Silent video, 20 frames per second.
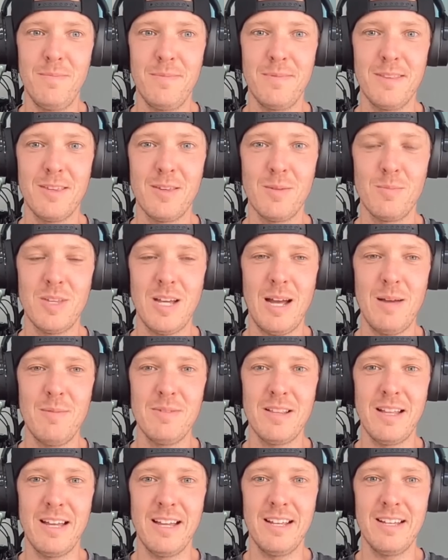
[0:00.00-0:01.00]

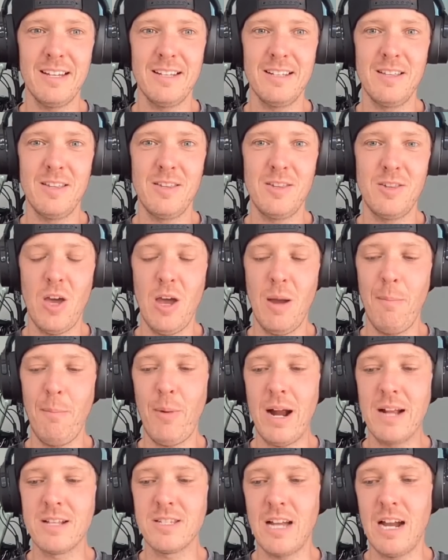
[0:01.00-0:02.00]
sometimes, like, there's certain
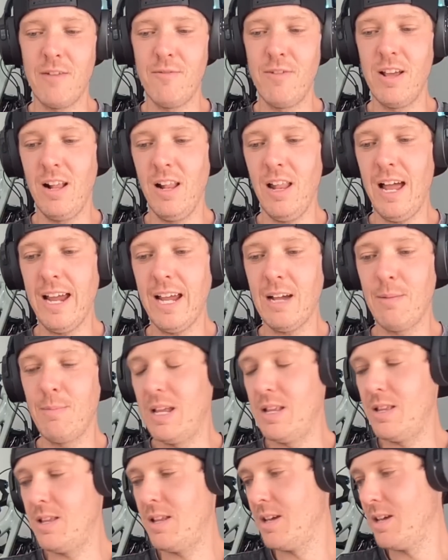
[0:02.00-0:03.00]
brands that I really like. I
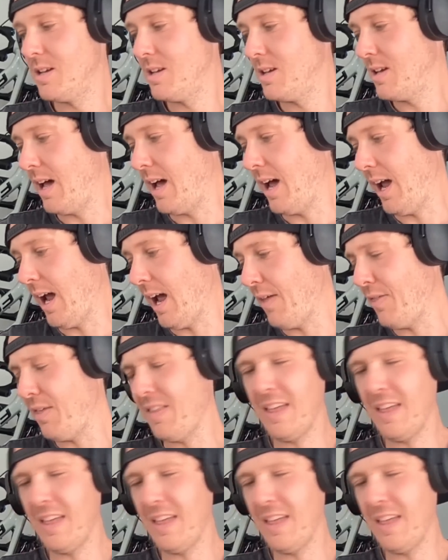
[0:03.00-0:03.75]
mean, I think they're